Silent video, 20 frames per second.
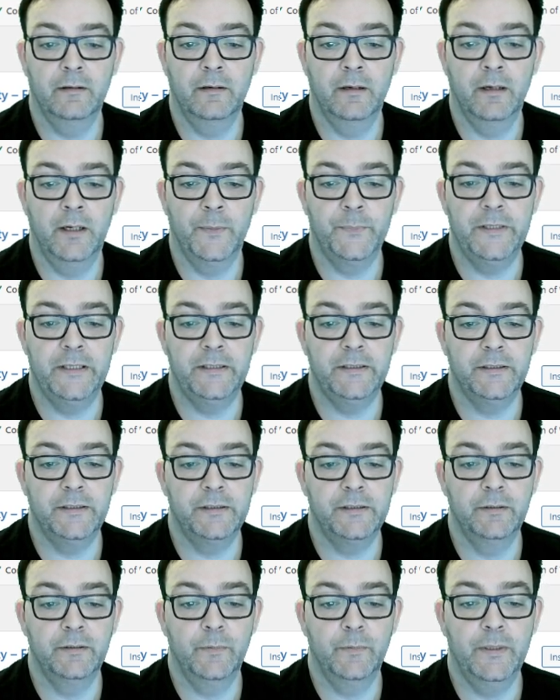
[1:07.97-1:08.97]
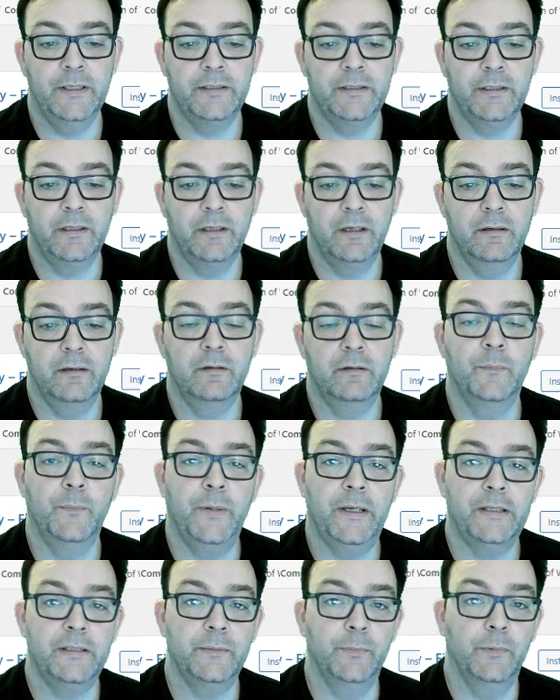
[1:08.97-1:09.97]
updated 2 weeks ago and
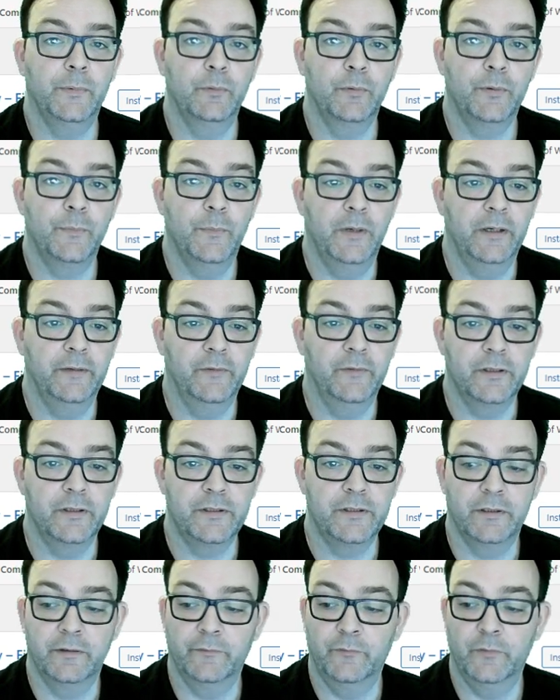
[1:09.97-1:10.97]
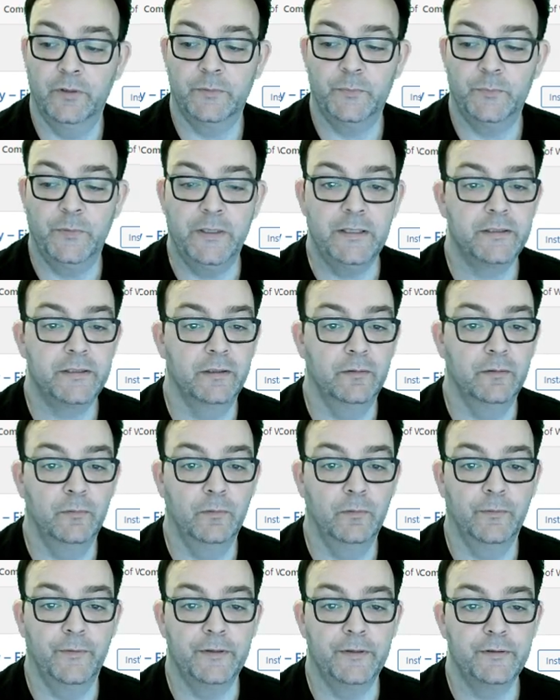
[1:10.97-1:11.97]
compatible with my version of WordPress, so
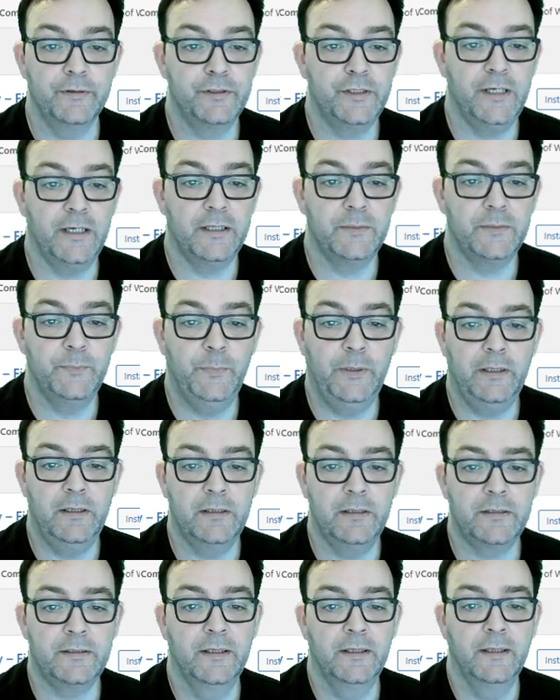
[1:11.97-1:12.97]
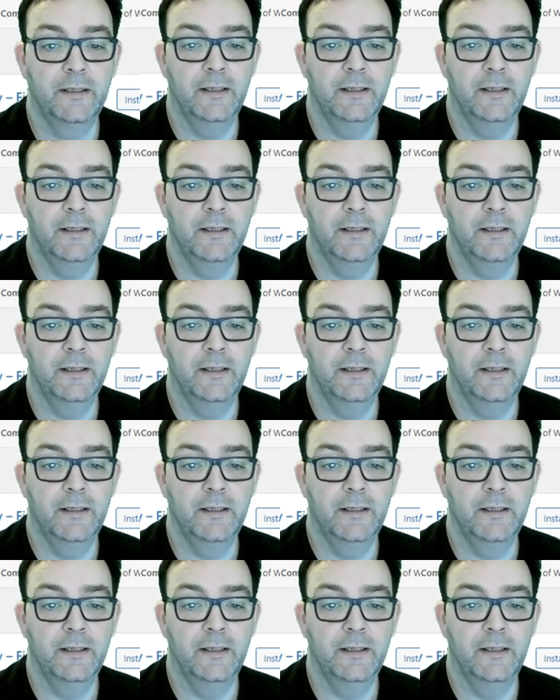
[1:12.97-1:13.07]
all those checks pass.